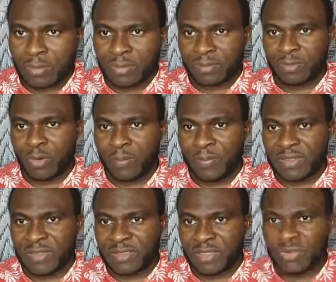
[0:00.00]

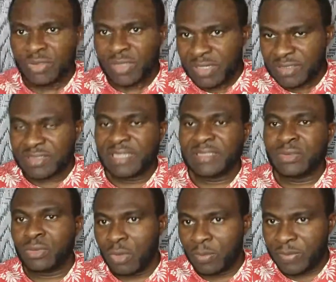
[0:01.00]
compensation, has the right to
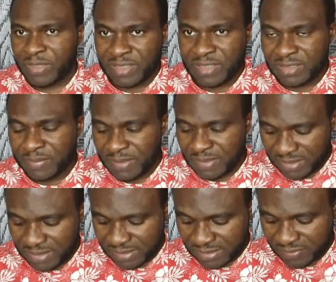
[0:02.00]
compensate the person that
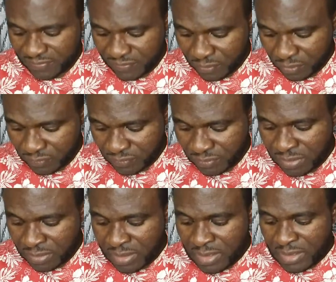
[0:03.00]
is involved,
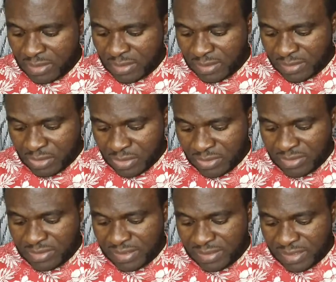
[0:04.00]
it is something
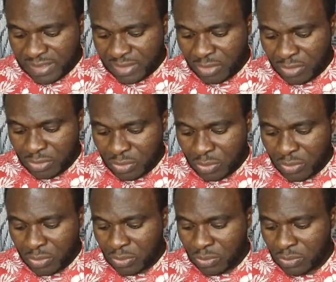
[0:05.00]
that he can
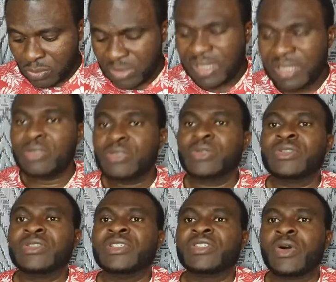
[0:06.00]
also
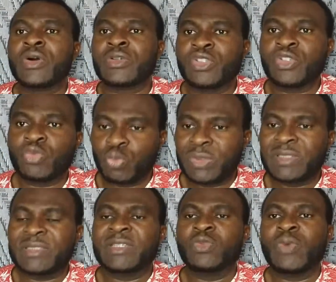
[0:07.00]
discuss with
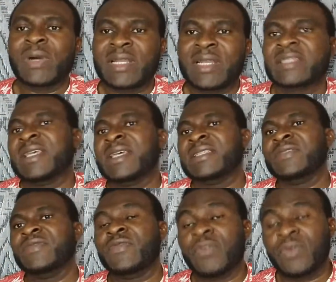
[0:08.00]
the one that he has involved.
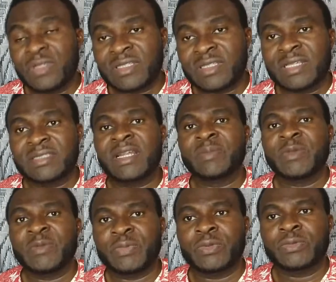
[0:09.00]
For instance, there are
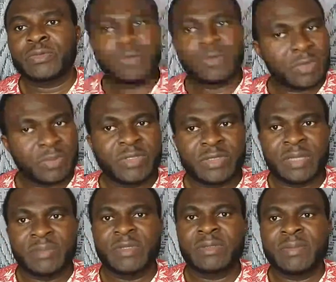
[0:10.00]
people. Let
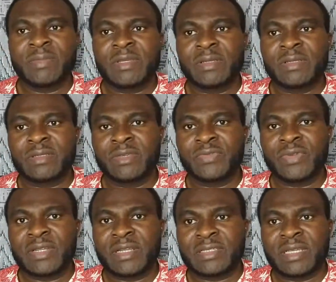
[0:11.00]
me give you an
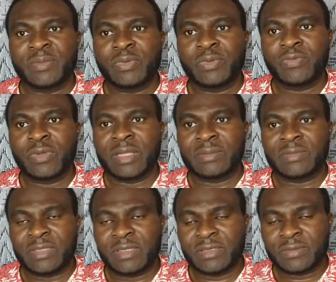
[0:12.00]
example of what I'm saying.